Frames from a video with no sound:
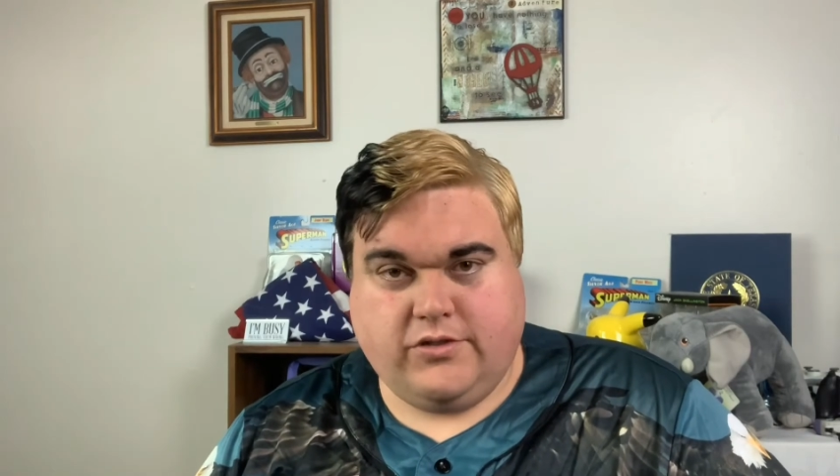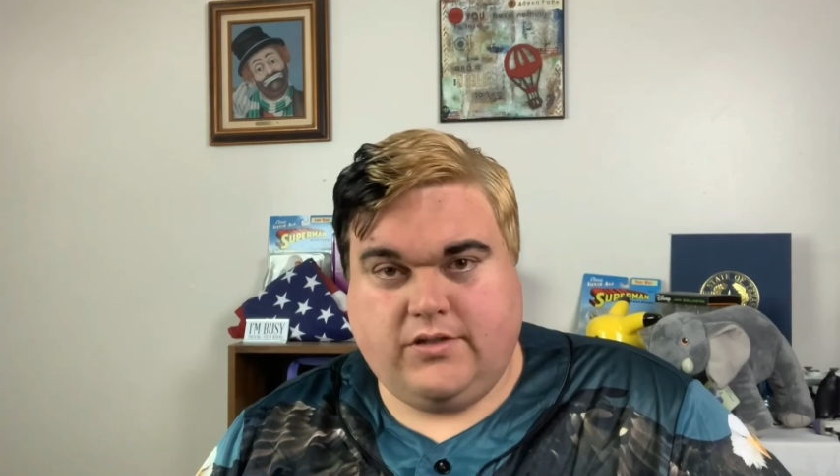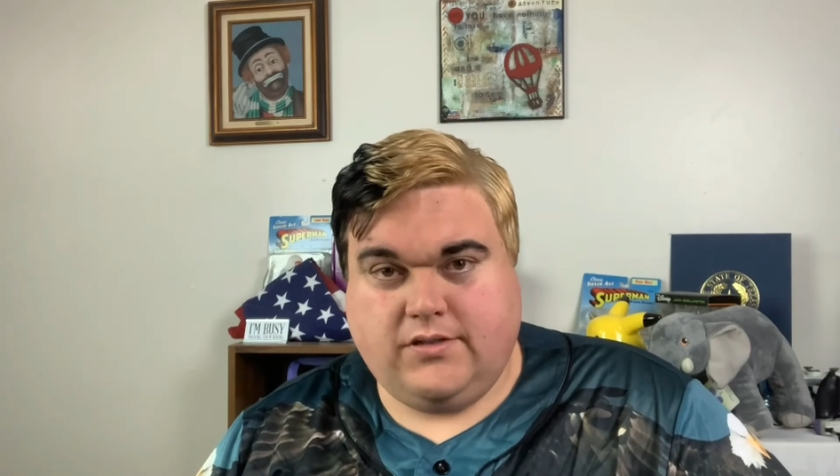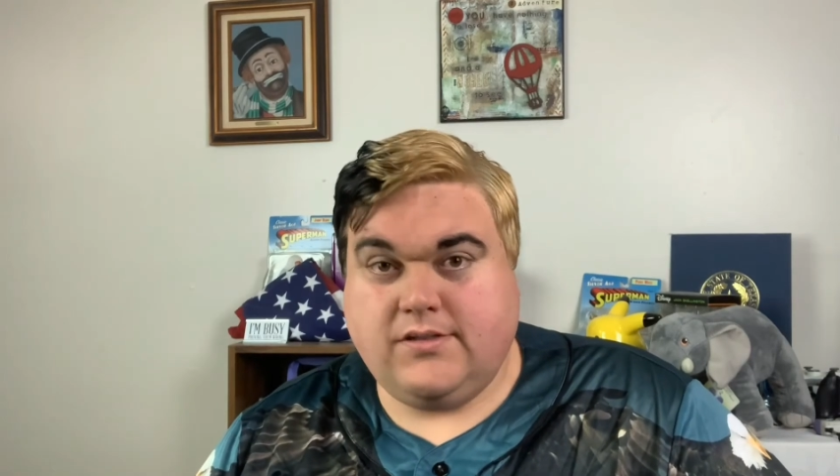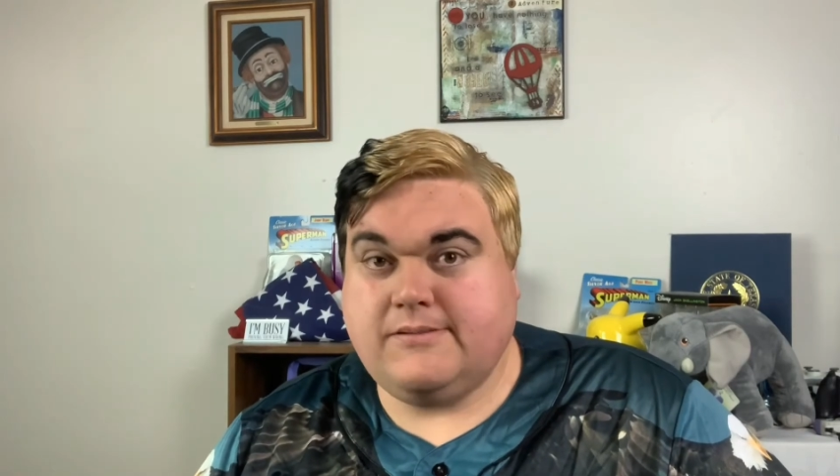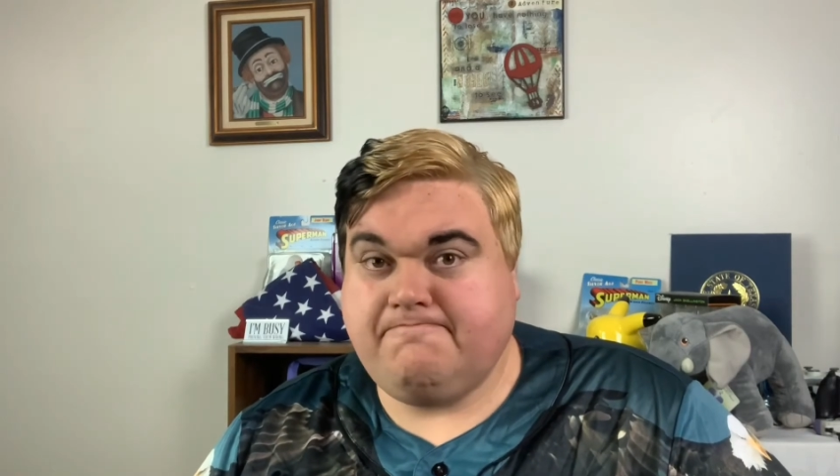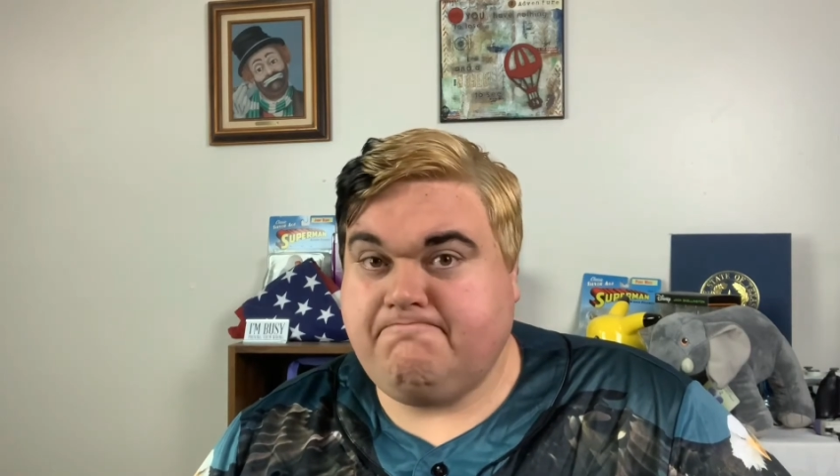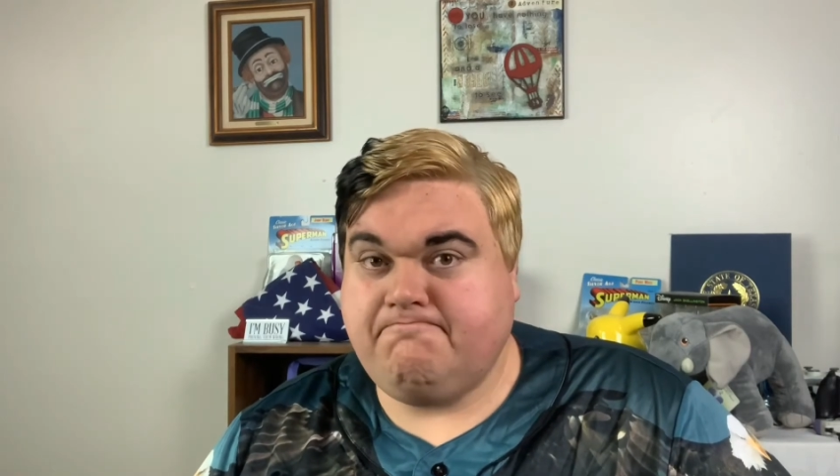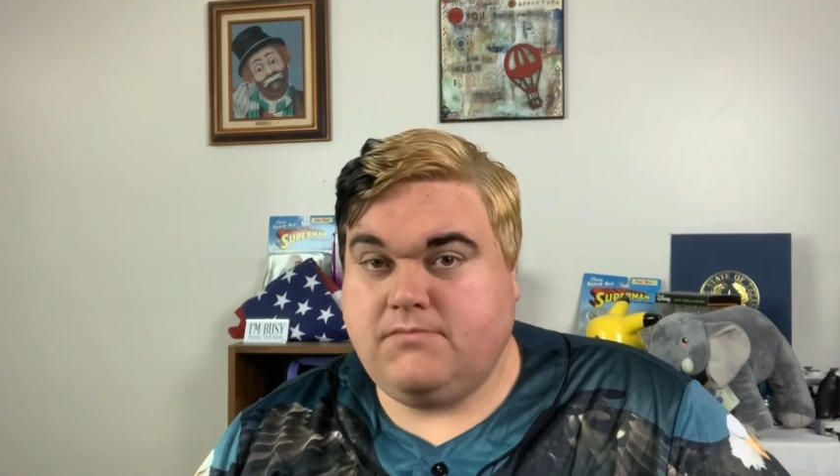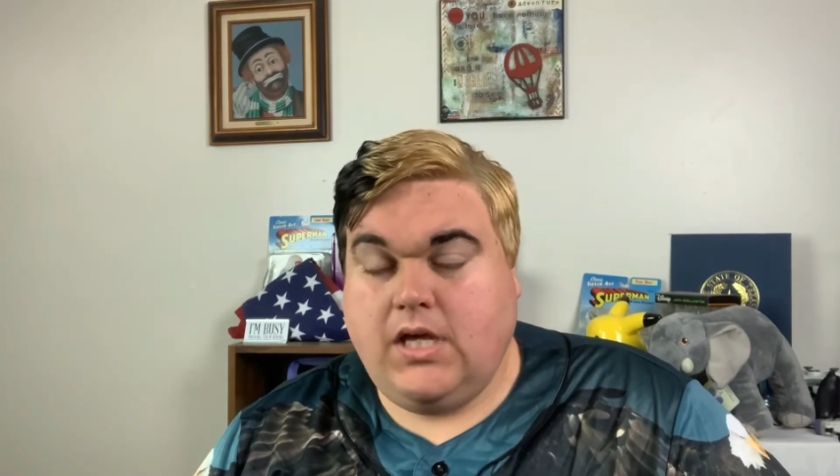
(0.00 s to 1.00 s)
I'm like,
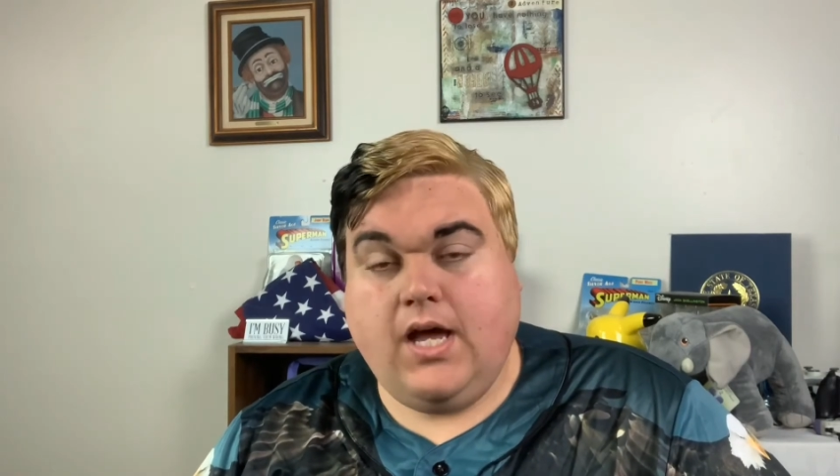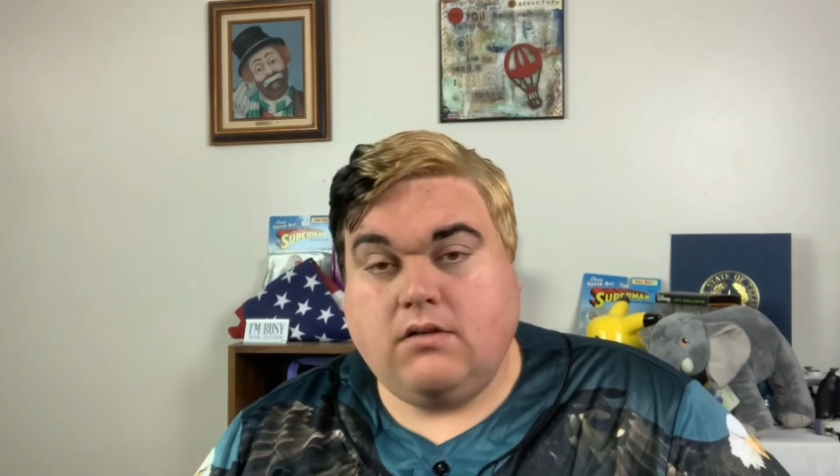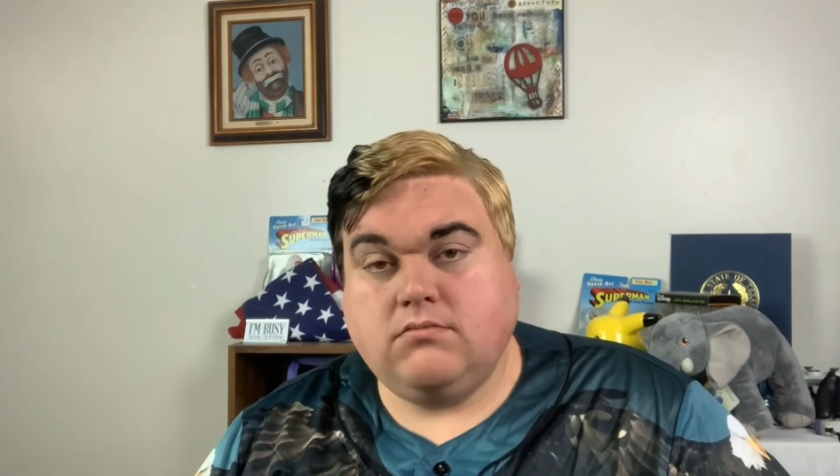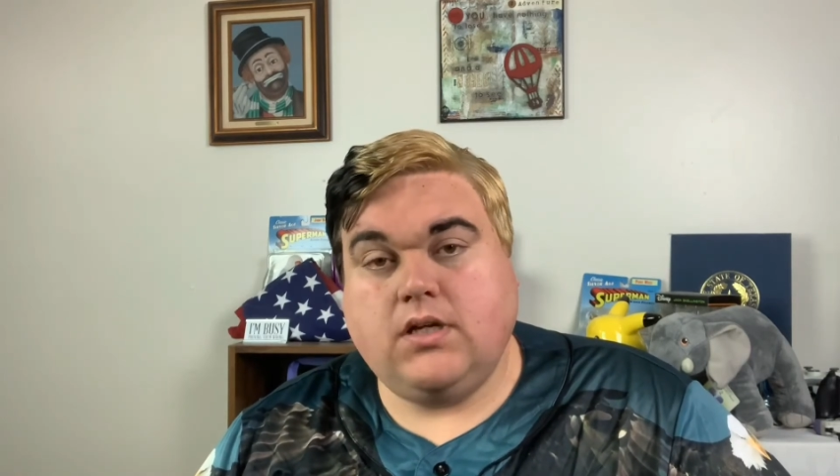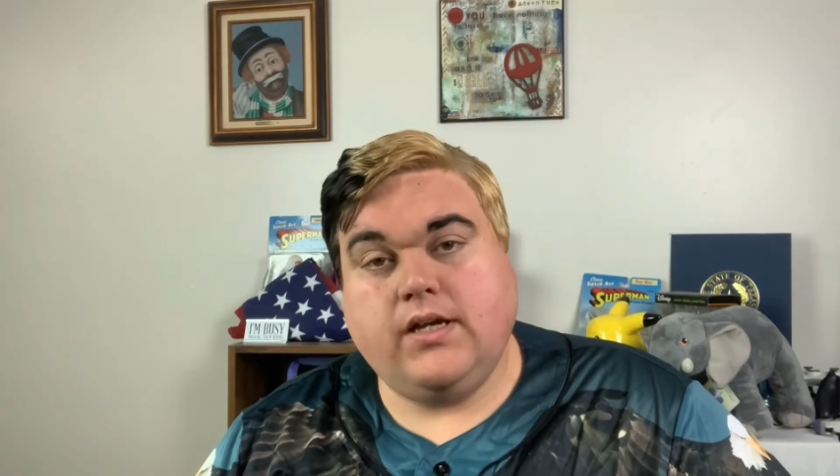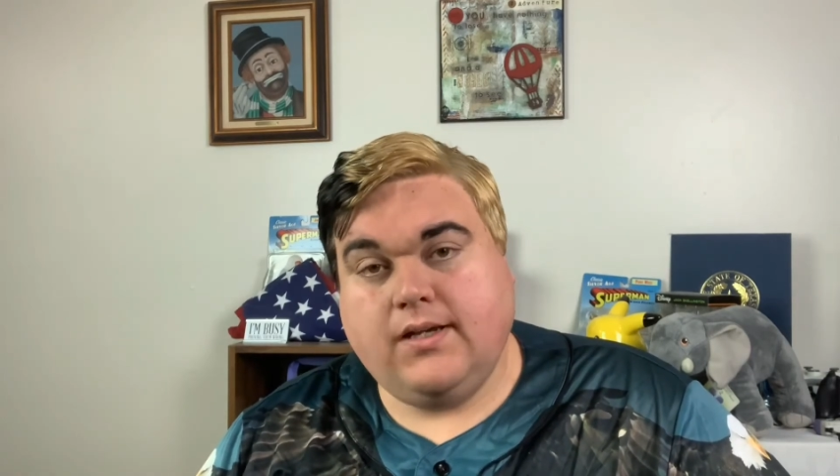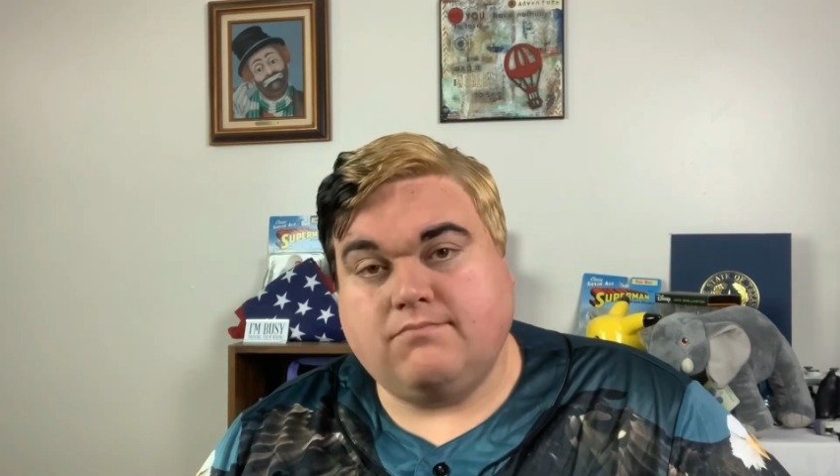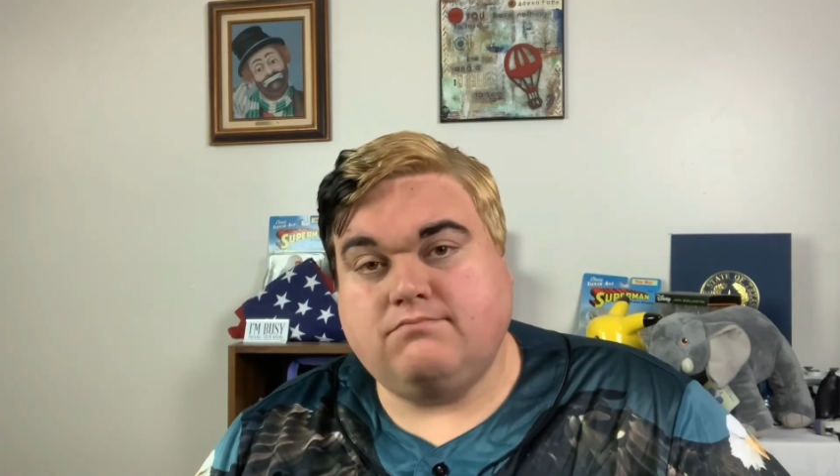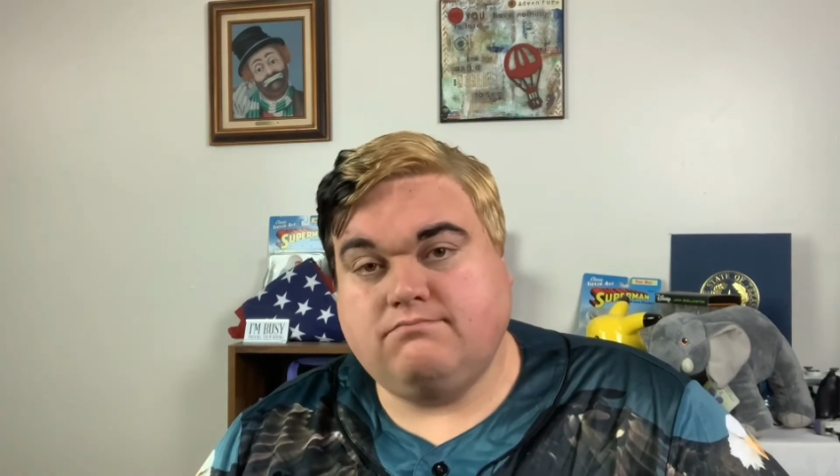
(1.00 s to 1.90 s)
yeah, I am.